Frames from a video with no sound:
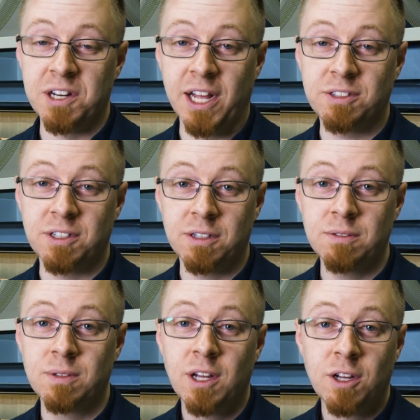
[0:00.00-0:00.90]
and nesting,
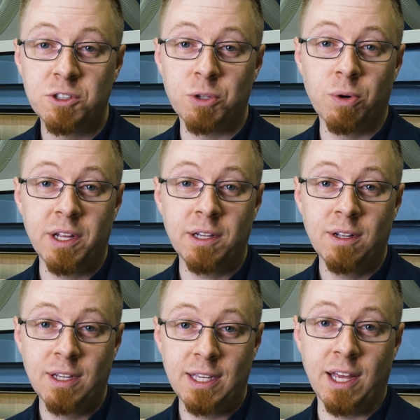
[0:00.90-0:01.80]
sorting,
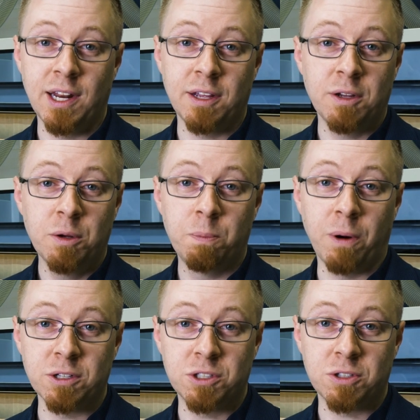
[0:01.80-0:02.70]
kitting,
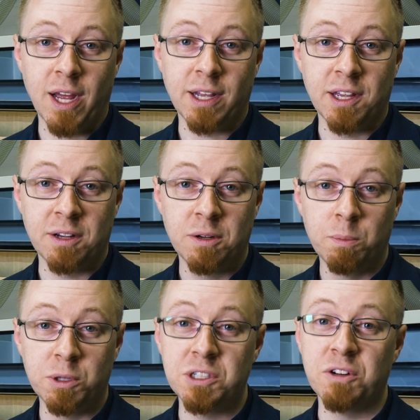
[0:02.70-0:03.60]
parts tracking,
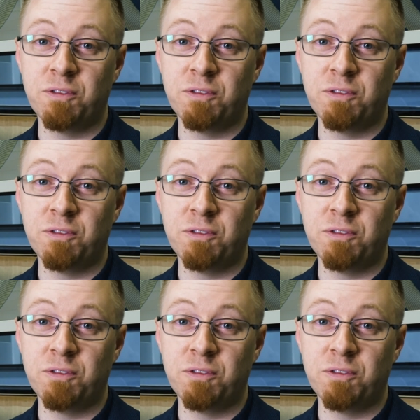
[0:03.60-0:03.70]
machine